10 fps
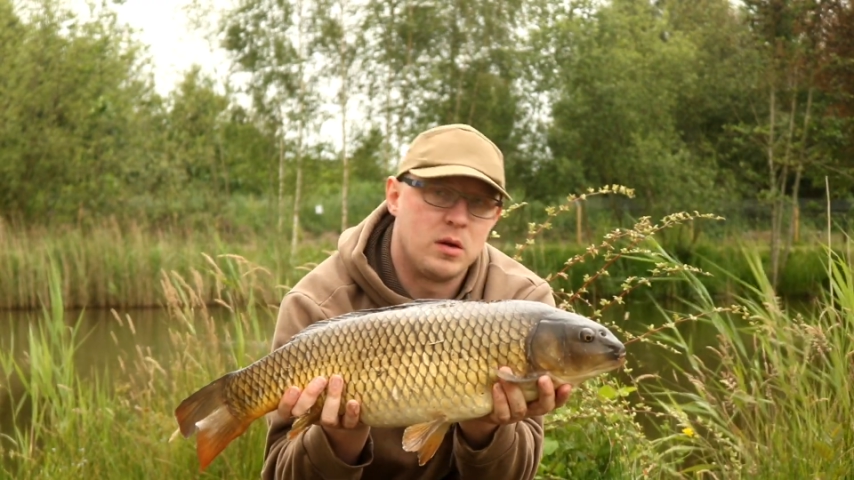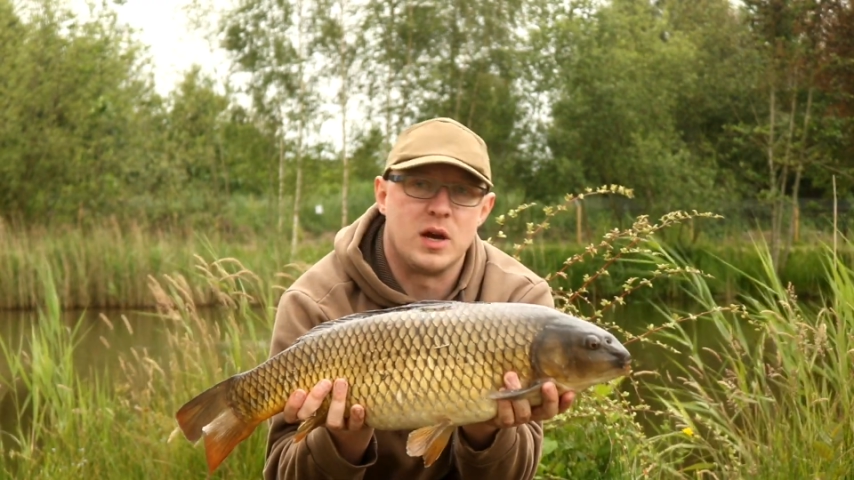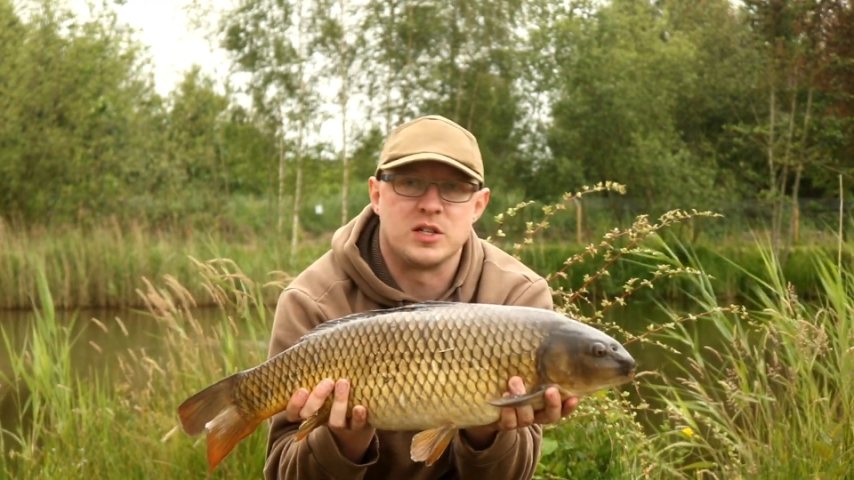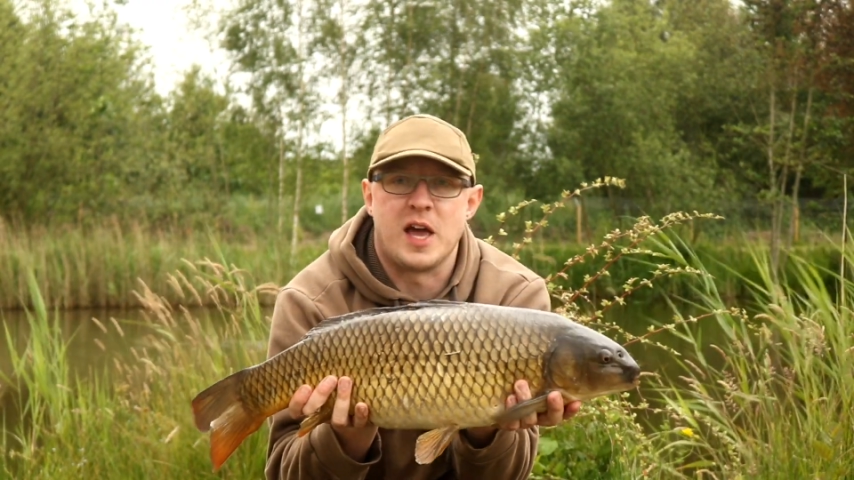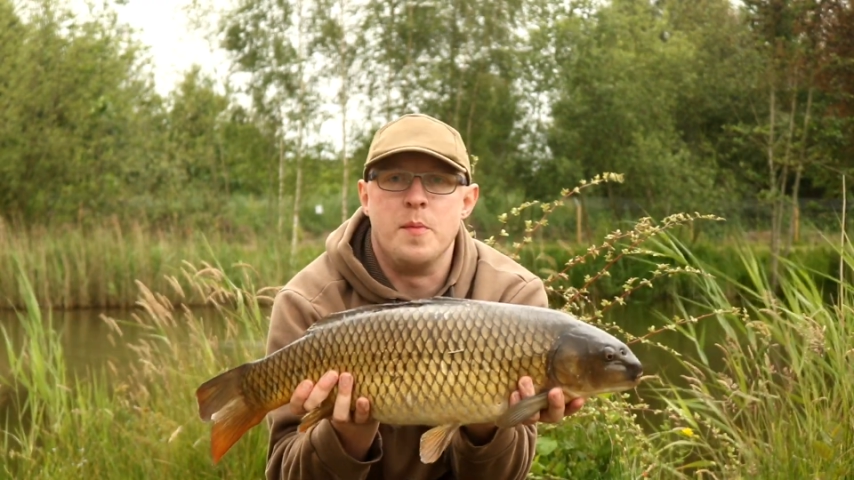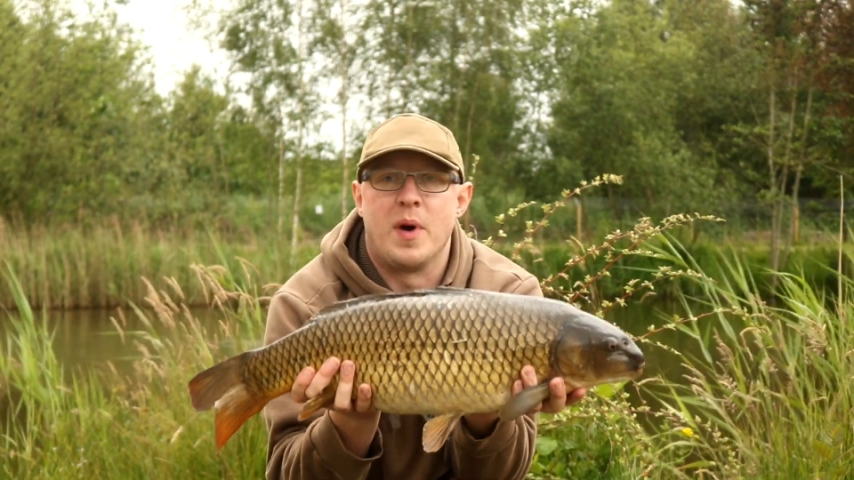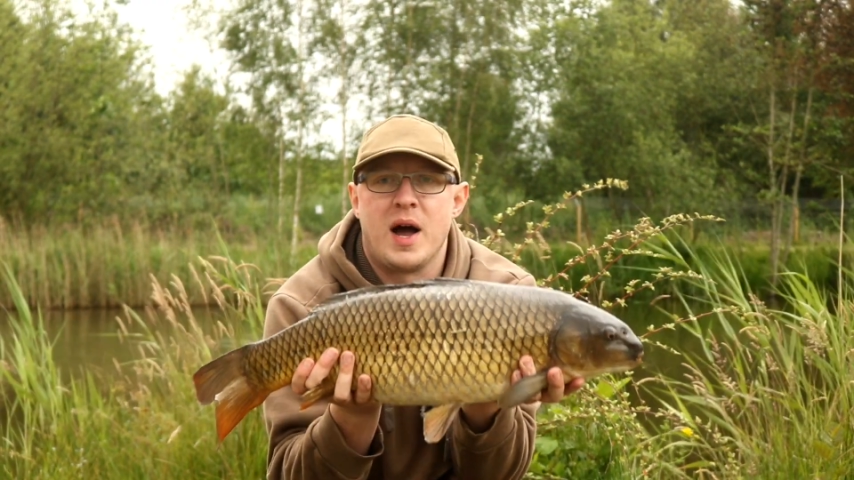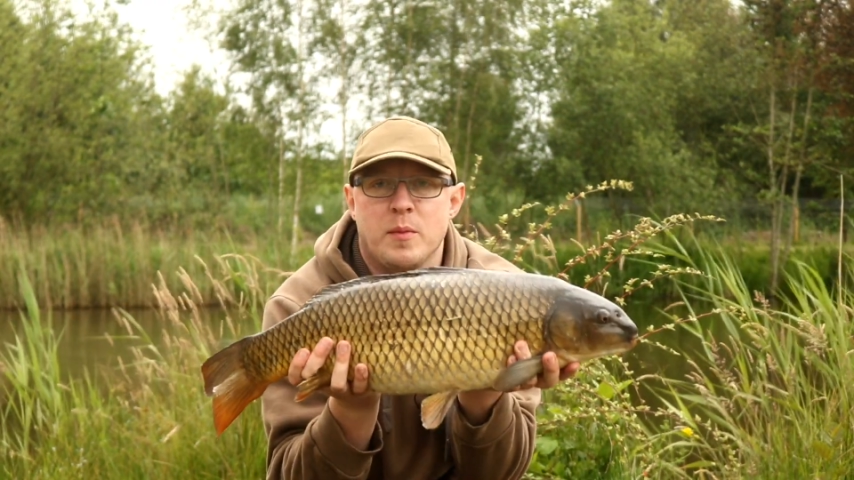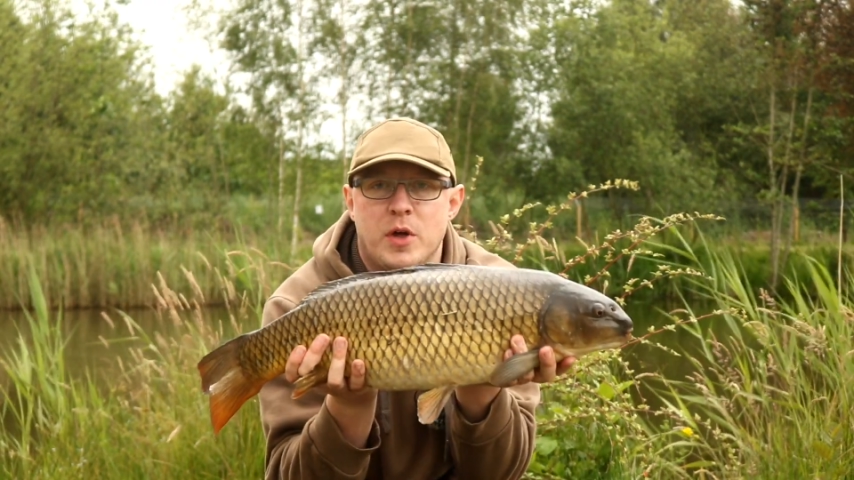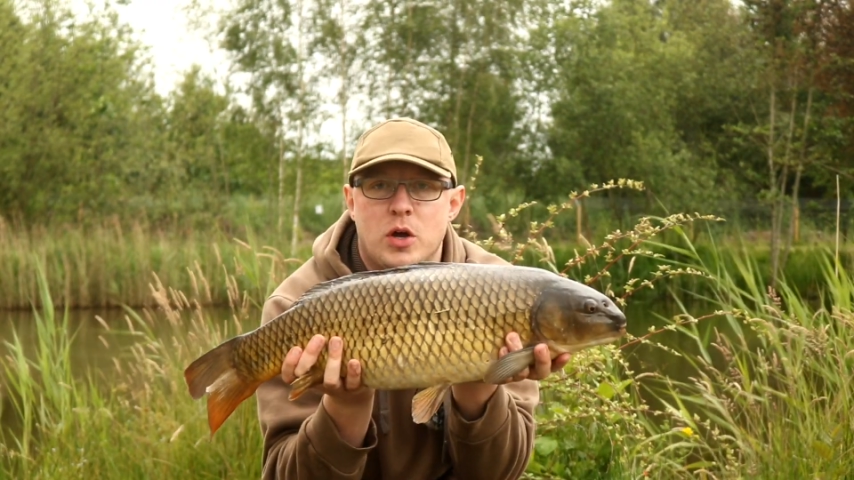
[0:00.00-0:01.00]
That's getting
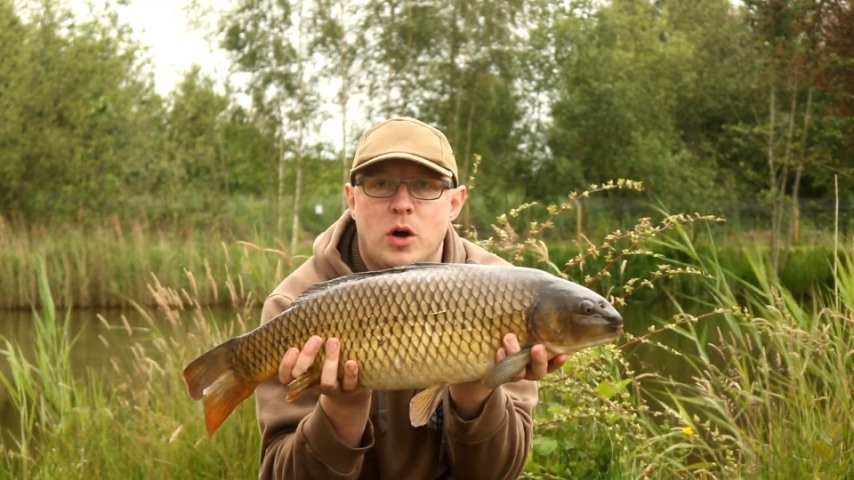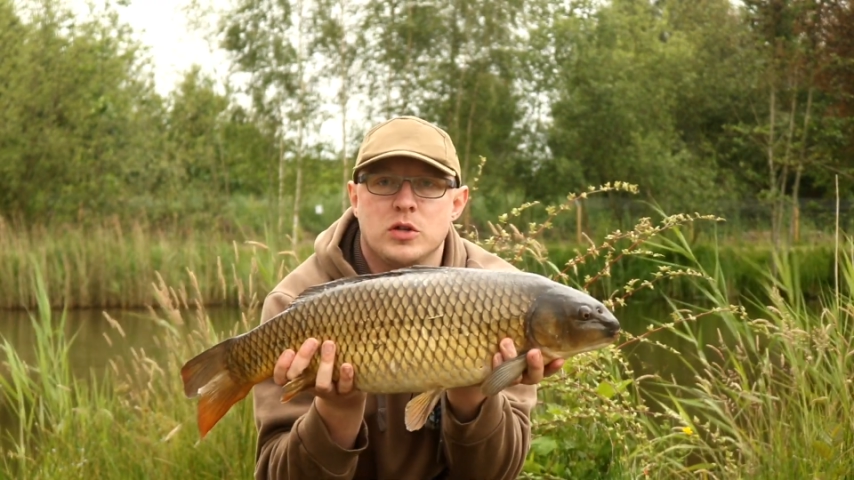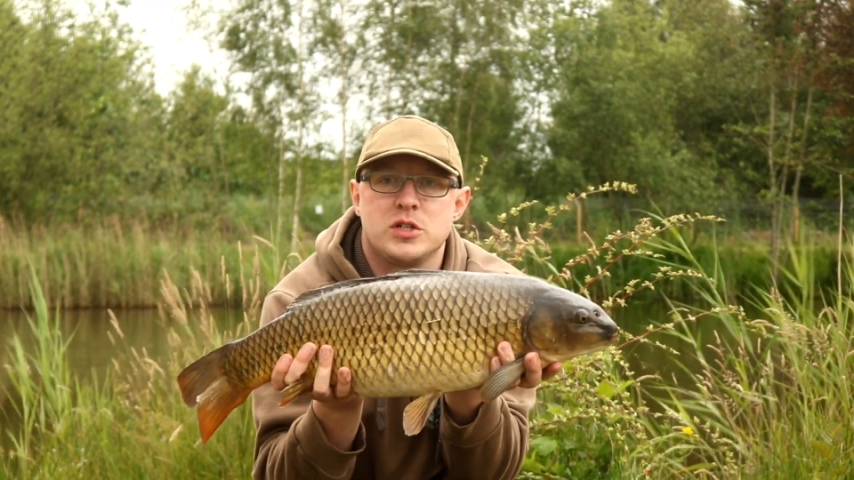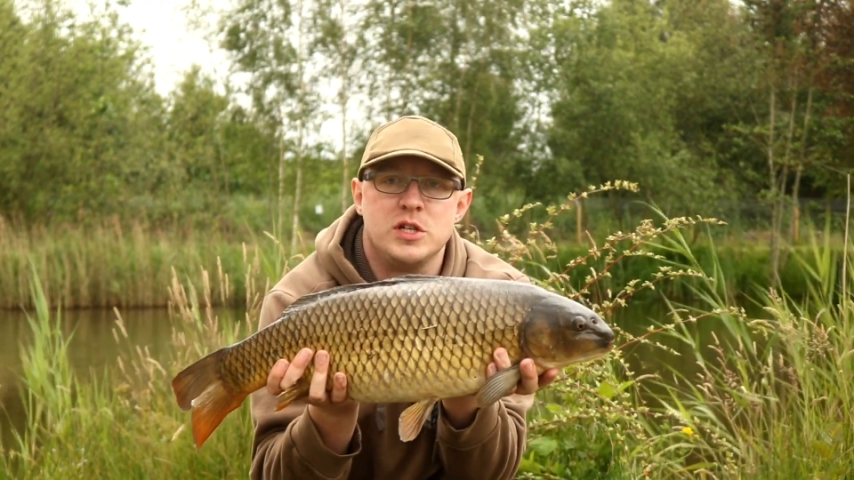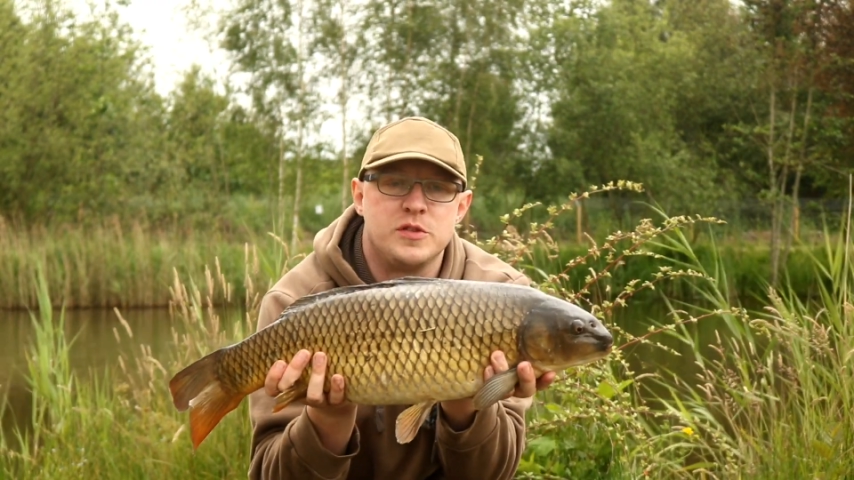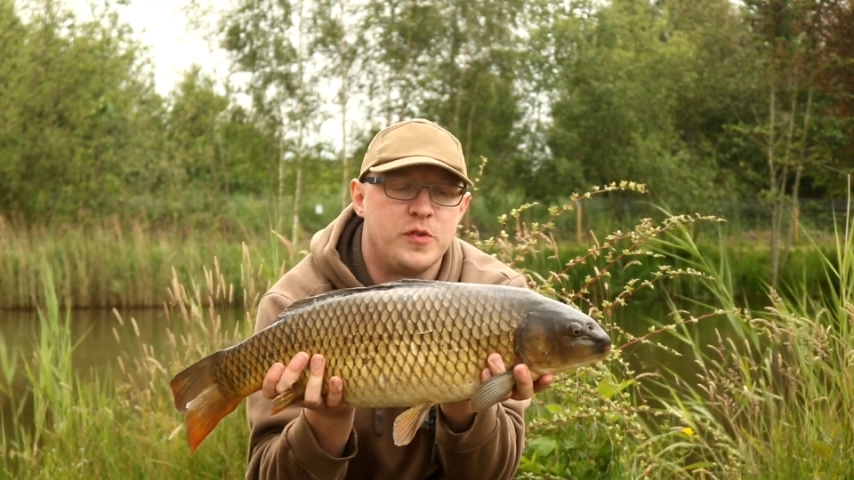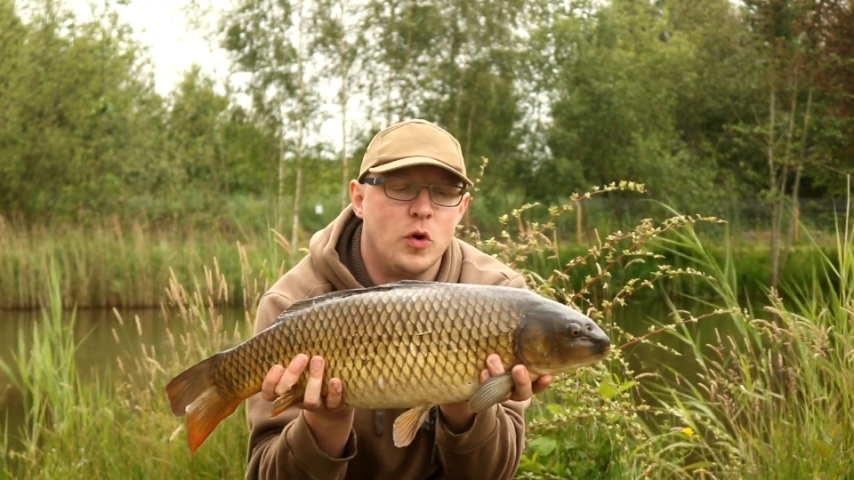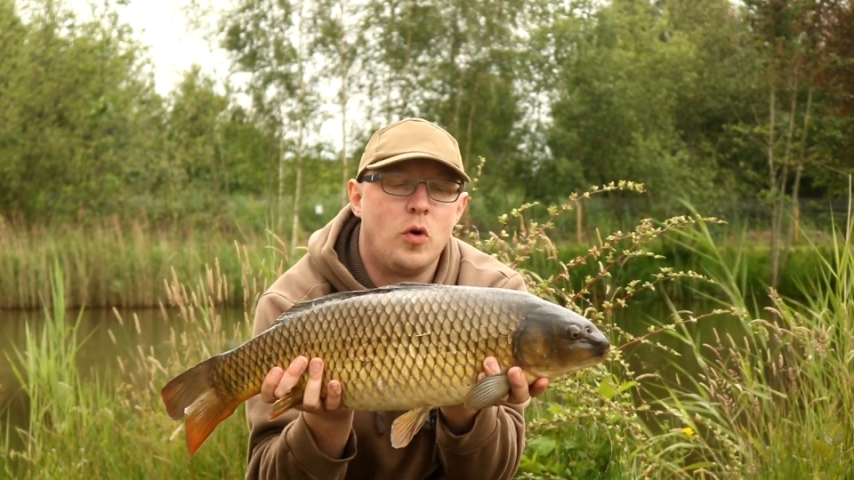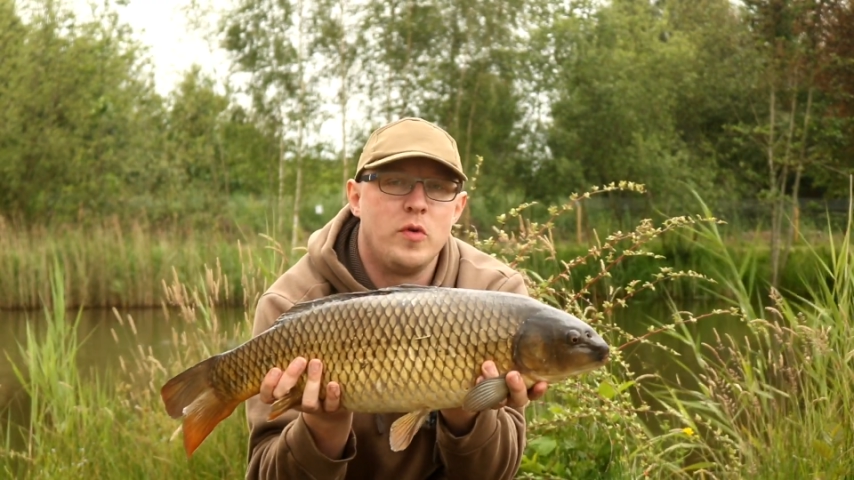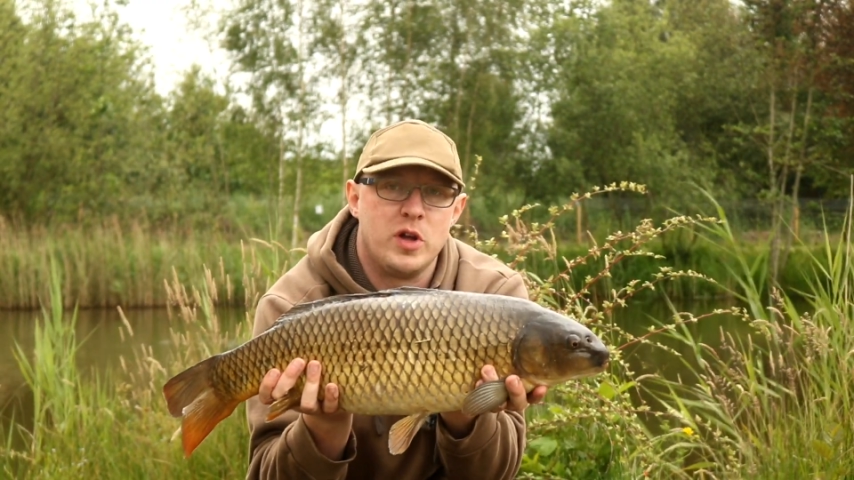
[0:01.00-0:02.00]
back because he's
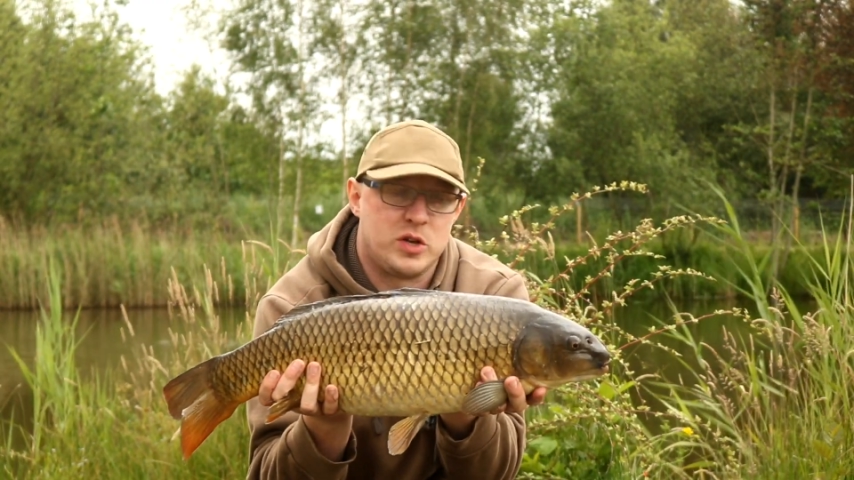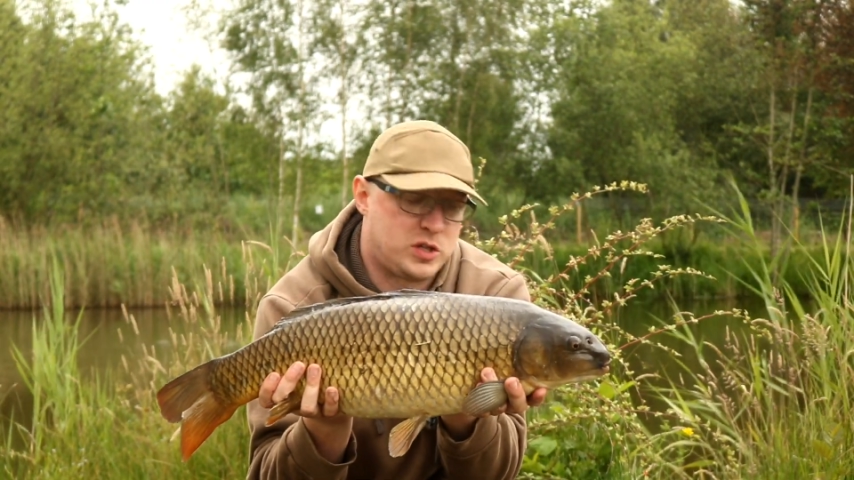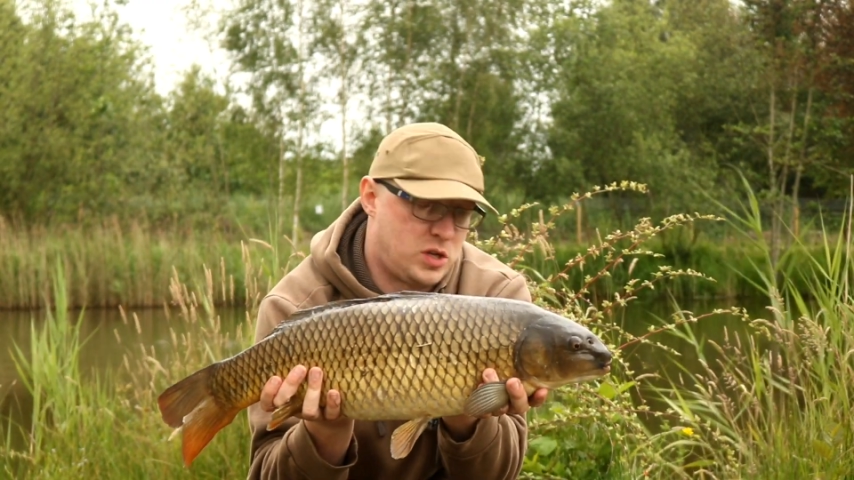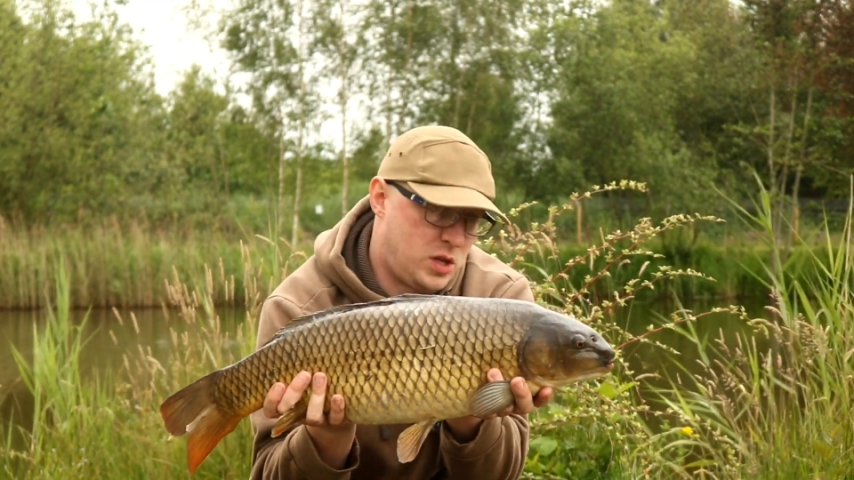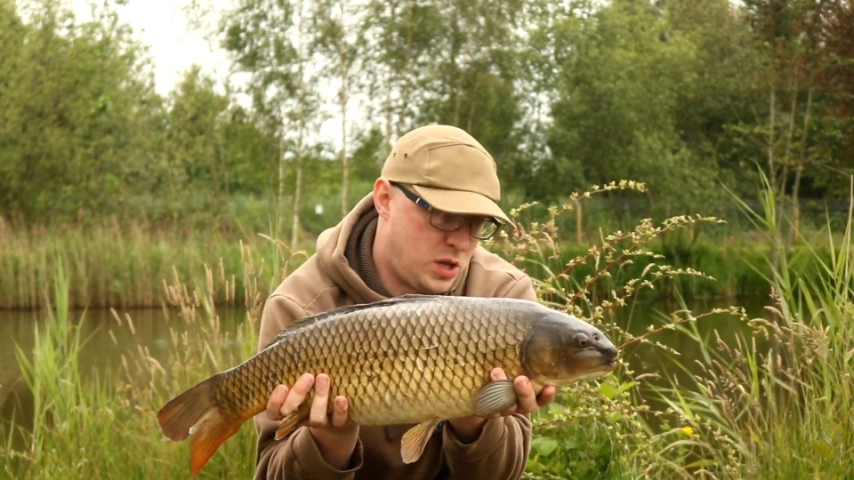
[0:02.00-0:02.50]
furious.